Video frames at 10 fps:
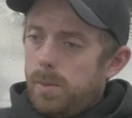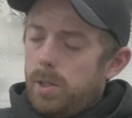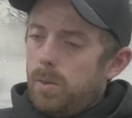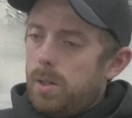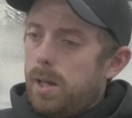am I
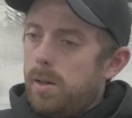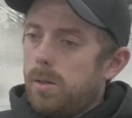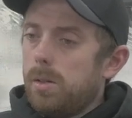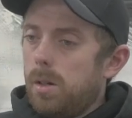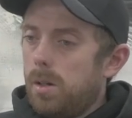doing
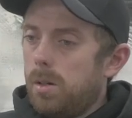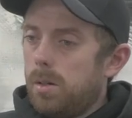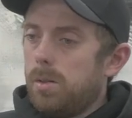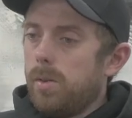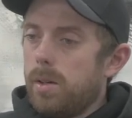now?
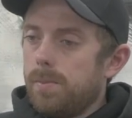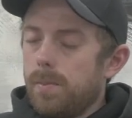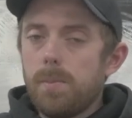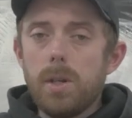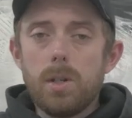Oh, right,
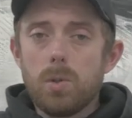I'm being a